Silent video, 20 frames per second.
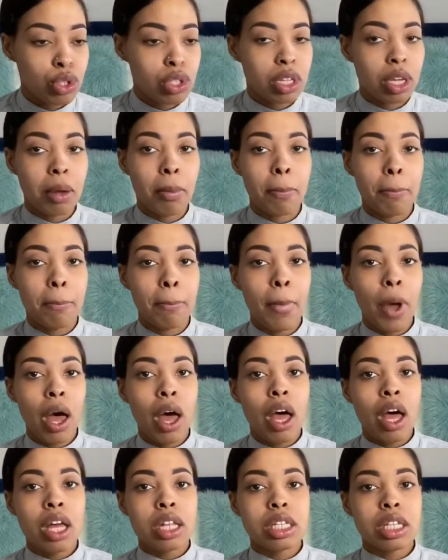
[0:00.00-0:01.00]
to
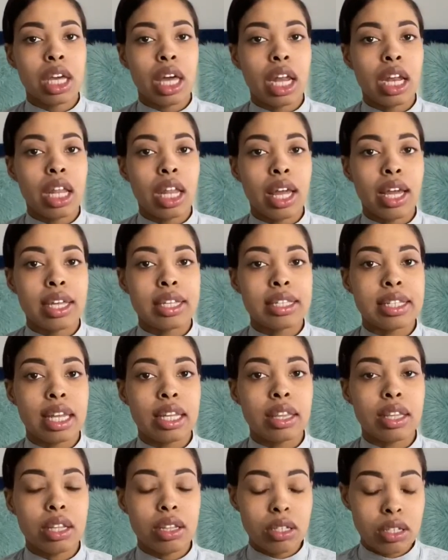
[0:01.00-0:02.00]
kind of like set
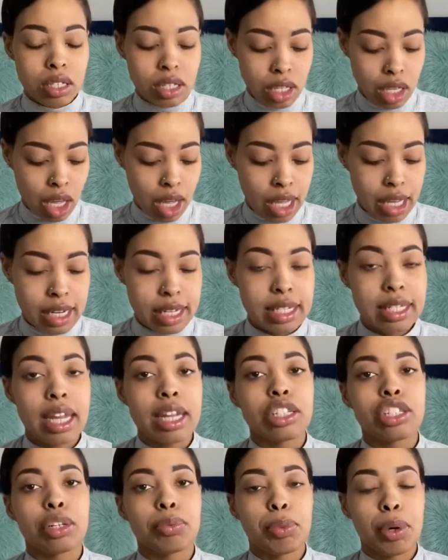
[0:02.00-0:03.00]
the look and to
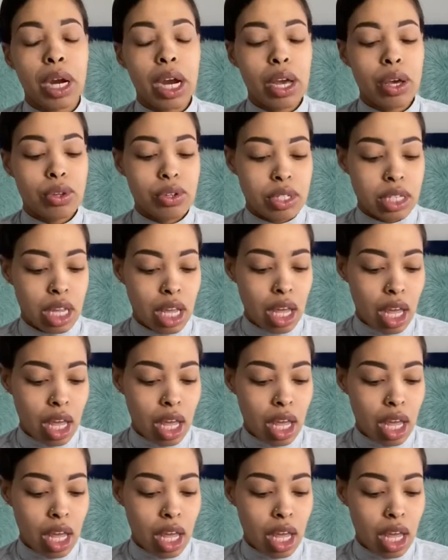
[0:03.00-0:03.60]
set your brows.